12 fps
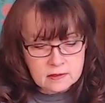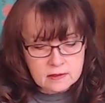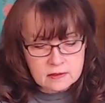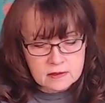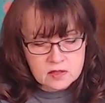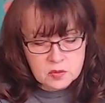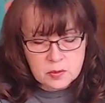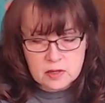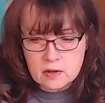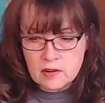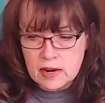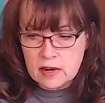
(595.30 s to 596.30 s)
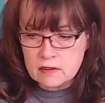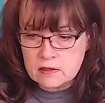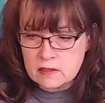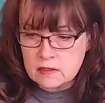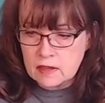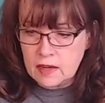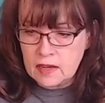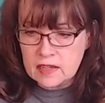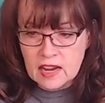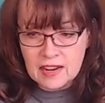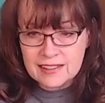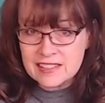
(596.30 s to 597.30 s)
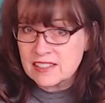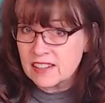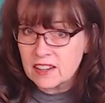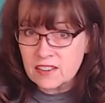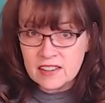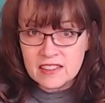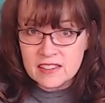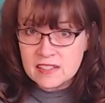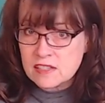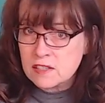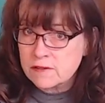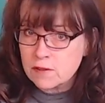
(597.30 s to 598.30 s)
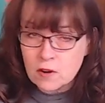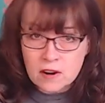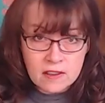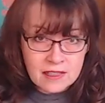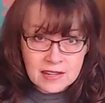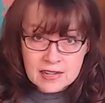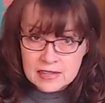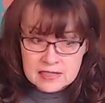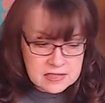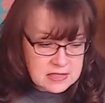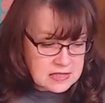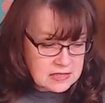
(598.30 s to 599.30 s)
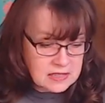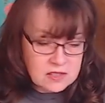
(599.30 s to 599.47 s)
spin around and I can decorate this for the next season.